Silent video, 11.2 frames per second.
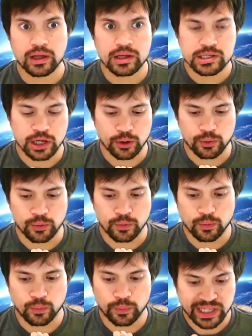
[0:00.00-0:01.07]
So
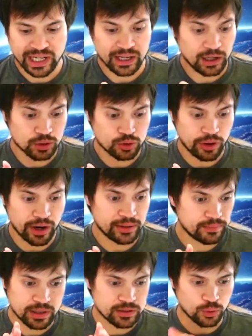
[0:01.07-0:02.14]
we did it, looked great,
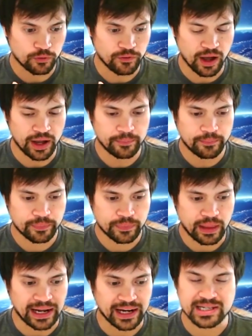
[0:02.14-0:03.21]
it's all fine.
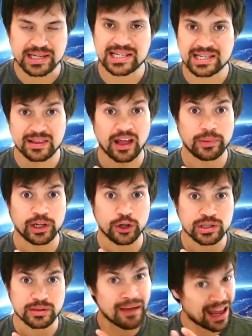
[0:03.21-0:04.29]
And it's a system that I've been
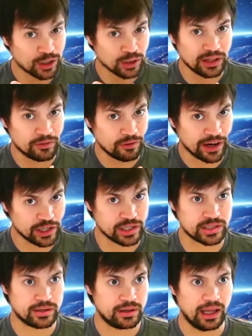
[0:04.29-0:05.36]
using manually for ages.